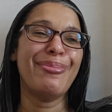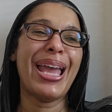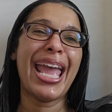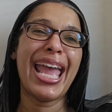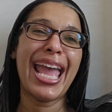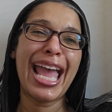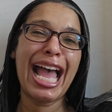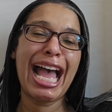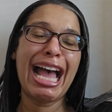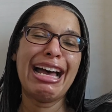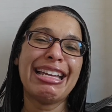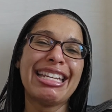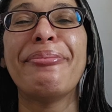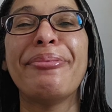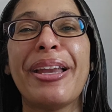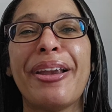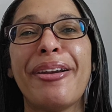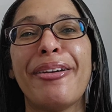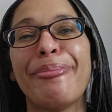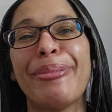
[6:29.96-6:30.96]
out,
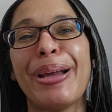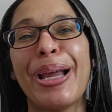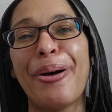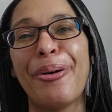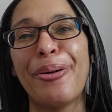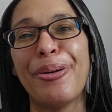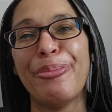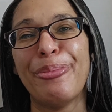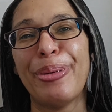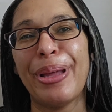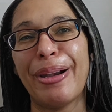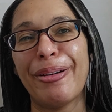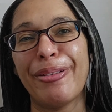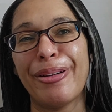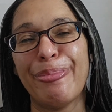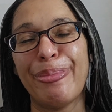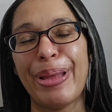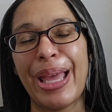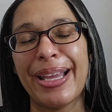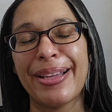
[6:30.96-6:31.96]
carrying my own battery
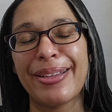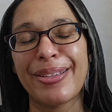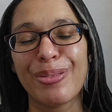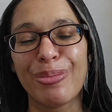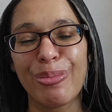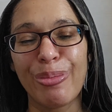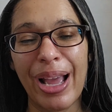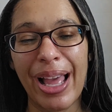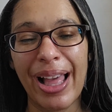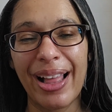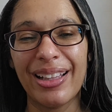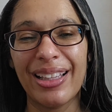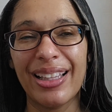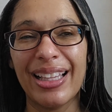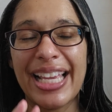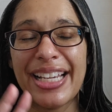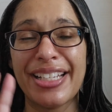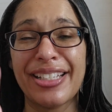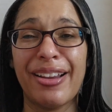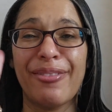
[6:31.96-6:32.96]
pack as well.
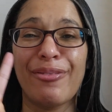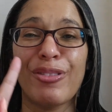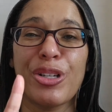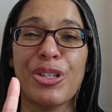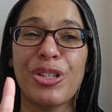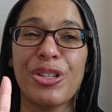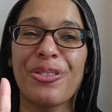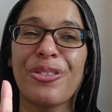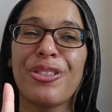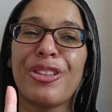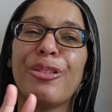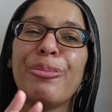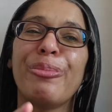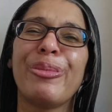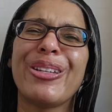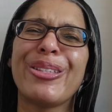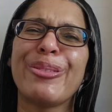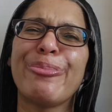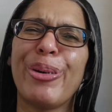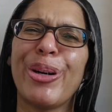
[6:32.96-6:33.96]
Actually, I've got 2 of them
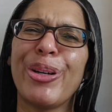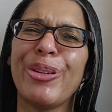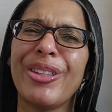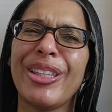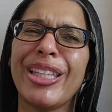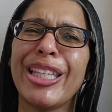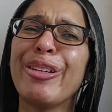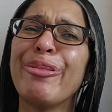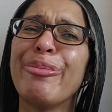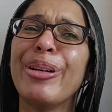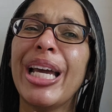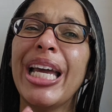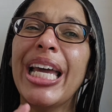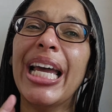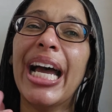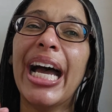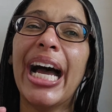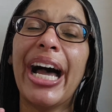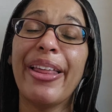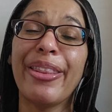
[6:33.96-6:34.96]
because both of them
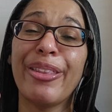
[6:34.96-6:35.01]
are the